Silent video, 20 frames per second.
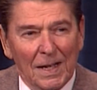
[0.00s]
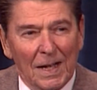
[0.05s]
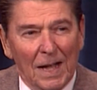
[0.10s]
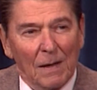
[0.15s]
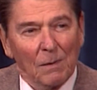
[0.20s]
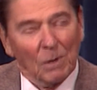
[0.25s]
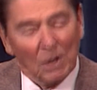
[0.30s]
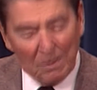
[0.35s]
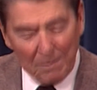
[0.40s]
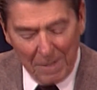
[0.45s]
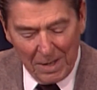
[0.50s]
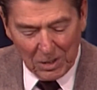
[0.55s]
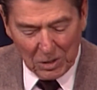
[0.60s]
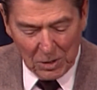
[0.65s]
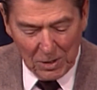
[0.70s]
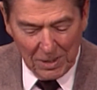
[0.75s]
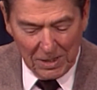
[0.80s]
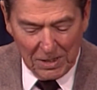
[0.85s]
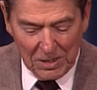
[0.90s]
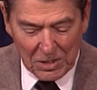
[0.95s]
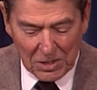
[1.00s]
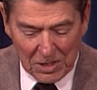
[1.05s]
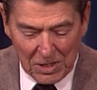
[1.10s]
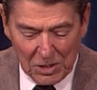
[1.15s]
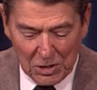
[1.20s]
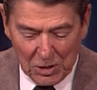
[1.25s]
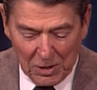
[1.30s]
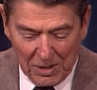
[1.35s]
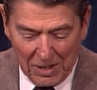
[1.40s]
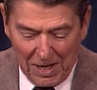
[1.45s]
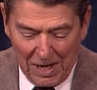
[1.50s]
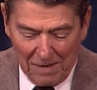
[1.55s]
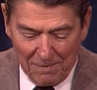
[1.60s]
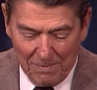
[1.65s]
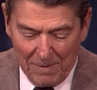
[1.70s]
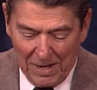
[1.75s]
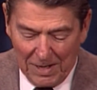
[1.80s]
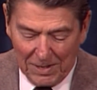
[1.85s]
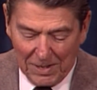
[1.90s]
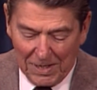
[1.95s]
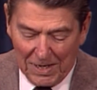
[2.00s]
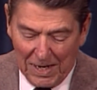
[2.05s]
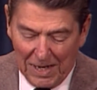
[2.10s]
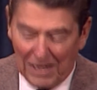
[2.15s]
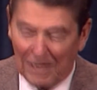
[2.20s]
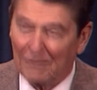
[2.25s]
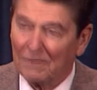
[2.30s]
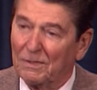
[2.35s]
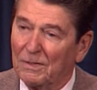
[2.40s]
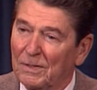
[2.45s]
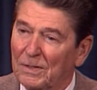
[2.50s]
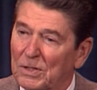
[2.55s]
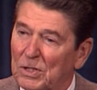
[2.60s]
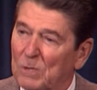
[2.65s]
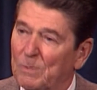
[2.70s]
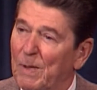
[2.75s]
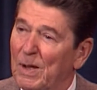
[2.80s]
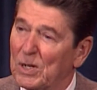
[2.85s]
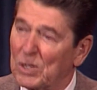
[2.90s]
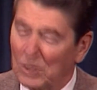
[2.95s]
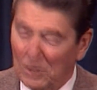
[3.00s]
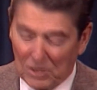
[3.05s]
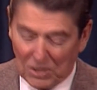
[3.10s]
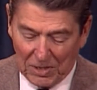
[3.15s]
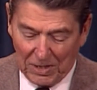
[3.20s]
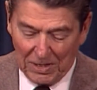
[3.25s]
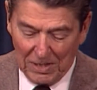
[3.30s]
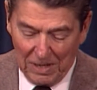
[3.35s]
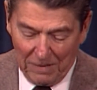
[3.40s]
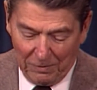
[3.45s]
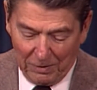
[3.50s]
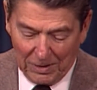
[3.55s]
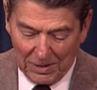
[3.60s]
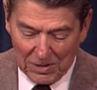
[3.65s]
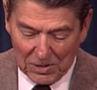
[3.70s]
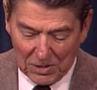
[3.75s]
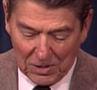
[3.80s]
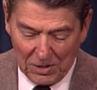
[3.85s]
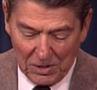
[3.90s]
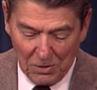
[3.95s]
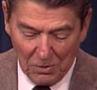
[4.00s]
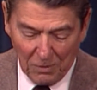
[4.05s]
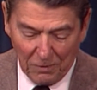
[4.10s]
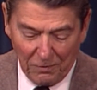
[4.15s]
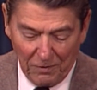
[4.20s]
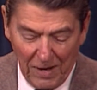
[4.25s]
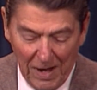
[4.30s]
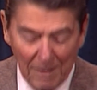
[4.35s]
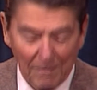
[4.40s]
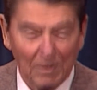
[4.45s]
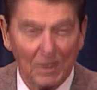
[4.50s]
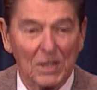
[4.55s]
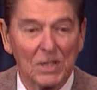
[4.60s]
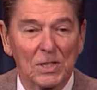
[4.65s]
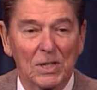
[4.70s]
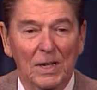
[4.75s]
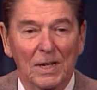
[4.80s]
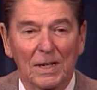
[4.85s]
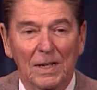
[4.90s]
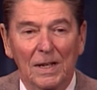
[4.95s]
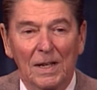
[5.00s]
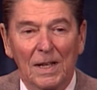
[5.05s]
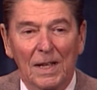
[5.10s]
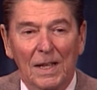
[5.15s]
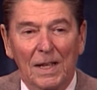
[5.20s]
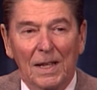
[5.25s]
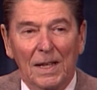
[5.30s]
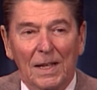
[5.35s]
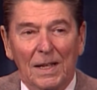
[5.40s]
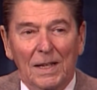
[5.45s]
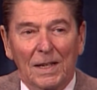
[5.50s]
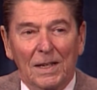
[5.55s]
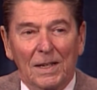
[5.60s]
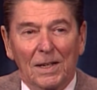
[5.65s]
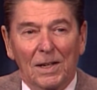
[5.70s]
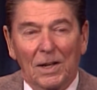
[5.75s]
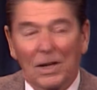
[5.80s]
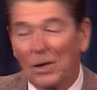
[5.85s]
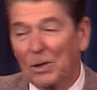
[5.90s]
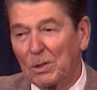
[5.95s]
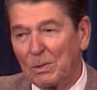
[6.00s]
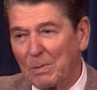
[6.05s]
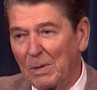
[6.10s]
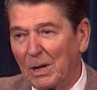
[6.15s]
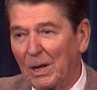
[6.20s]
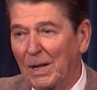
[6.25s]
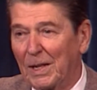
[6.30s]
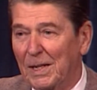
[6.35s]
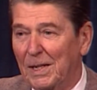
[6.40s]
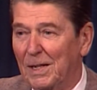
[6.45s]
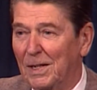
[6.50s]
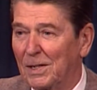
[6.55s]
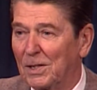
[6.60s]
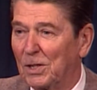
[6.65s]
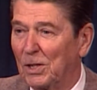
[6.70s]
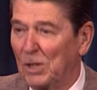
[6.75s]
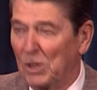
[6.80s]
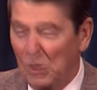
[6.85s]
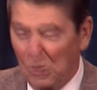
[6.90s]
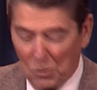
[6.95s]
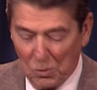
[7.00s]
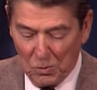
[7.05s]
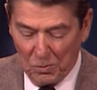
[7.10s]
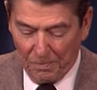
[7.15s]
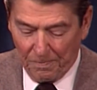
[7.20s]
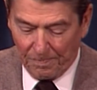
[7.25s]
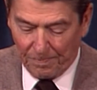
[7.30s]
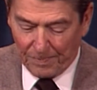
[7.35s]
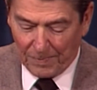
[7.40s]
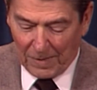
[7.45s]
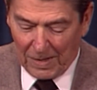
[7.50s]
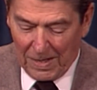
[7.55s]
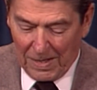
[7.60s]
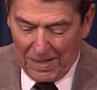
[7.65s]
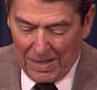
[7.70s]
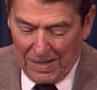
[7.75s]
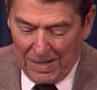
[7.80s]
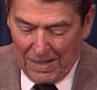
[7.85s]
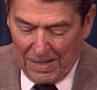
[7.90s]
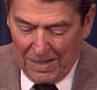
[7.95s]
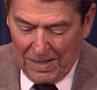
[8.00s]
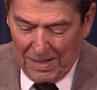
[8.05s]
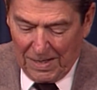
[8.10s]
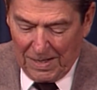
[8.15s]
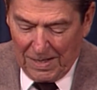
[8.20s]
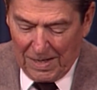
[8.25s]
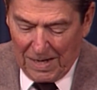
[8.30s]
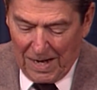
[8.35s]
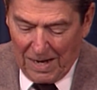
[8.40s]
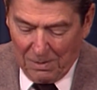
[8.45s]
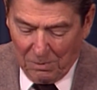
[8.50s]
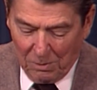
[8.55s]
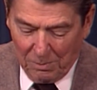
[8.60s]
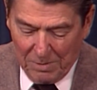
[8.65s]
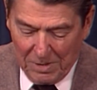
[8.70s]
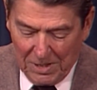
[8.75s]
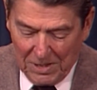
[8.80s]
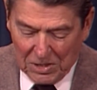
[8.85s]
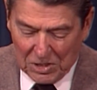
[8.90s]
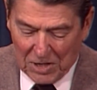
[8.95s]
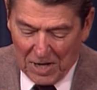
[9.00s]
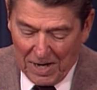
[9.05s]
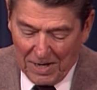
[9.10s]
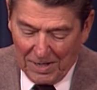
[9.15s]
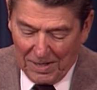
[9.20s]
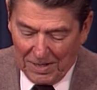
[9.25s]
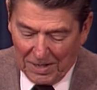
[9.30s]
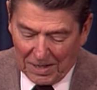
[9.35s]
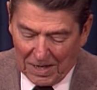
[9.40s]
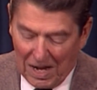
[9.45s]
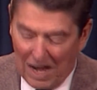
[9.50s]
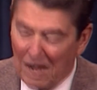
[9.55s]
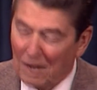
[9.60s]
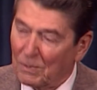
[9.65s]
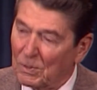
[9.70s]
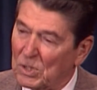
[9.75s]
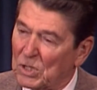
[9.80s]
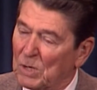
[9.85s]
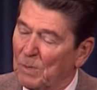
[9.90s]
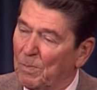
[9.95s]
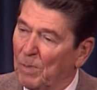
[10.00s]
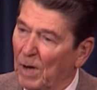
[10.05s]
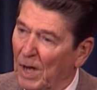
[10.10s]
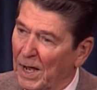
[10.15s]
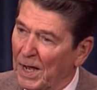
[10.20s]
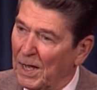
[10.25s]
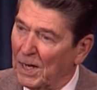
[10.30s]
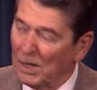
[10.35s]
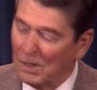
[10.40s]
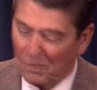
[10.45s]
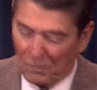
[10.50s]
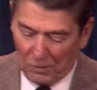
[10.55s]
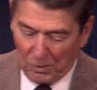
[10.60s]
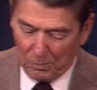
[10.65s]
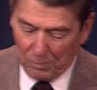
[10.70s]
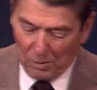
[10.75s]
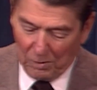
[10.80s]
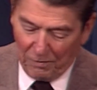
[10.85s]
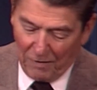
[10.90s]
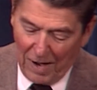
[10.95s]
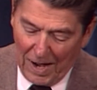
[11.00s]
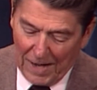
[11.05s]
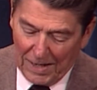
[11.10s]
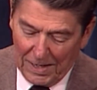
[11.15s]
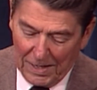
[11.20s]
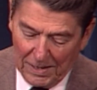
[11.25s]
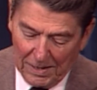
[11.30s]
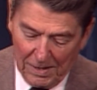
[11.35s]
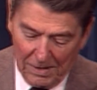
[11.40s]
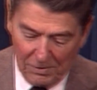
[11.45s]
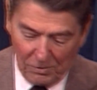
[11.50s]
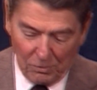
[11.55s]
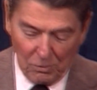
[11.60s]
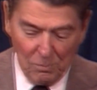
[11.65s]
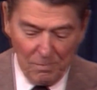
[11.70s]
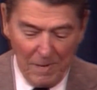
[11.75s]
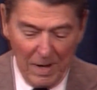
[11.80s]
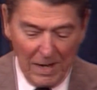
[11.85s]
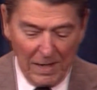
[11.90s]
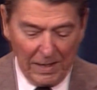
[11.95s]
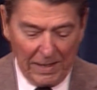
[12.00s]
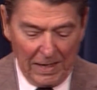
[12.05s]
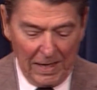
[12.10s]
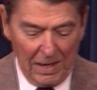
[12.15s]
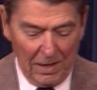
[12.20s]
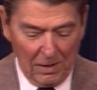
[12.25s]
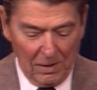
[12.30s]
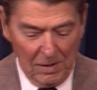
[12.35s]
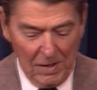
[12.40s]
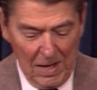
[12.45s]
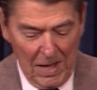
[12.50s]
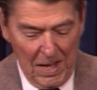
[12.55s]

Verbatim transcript: I want to mention a decision that I've made today of special significance to your families and ultimately to you. I will be sending to Congress a plan for providing, through Medicare,